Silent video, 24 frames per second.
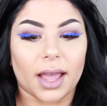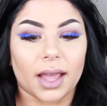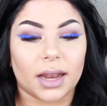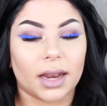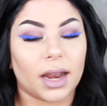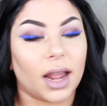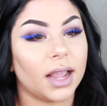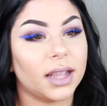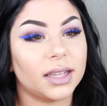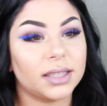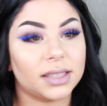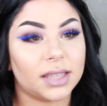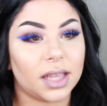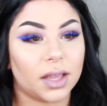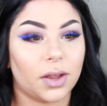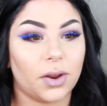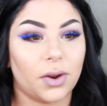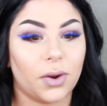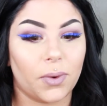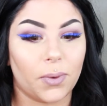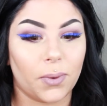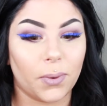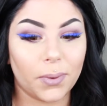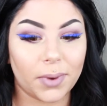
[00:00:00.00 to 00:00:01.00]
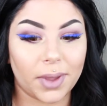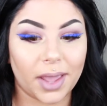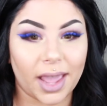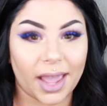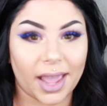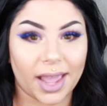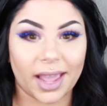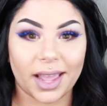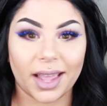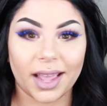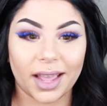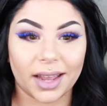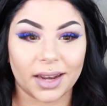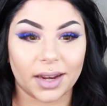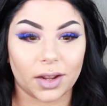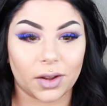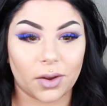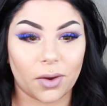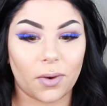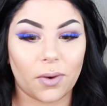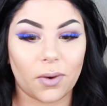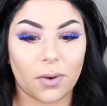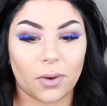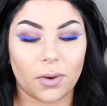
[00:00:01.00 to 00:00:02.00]
And I said, okay. And I
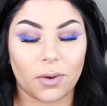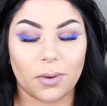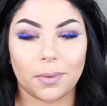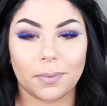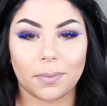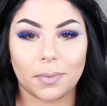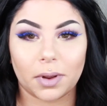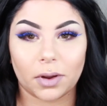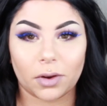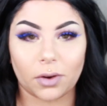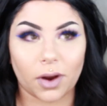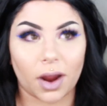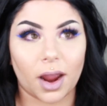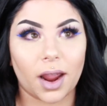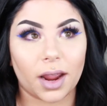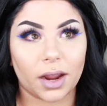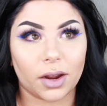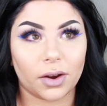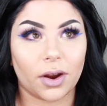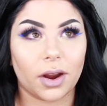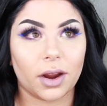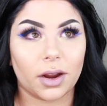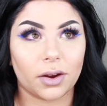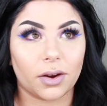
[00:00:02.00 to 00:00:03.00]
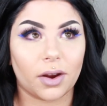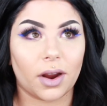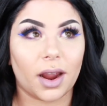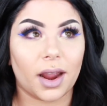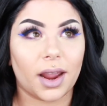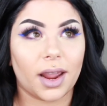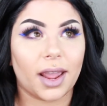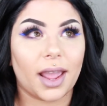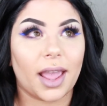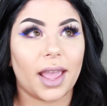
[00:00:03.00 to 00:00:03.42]
go home, cry and cry and cry.